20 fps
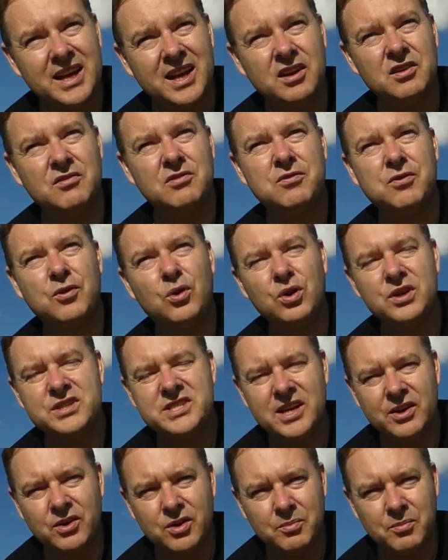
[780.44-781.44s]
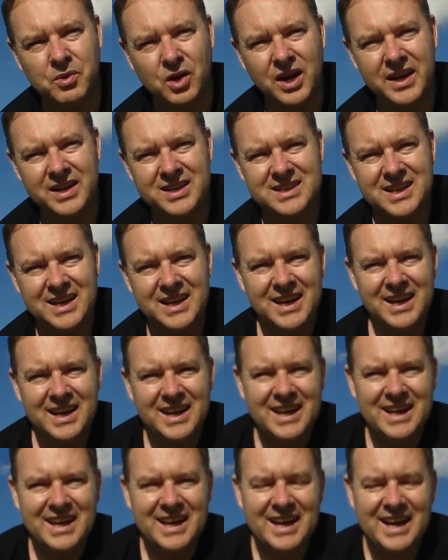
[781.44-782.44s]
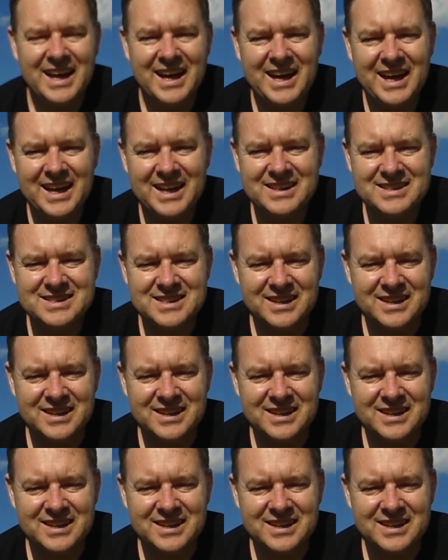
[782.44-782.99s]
and 4 terabyte, and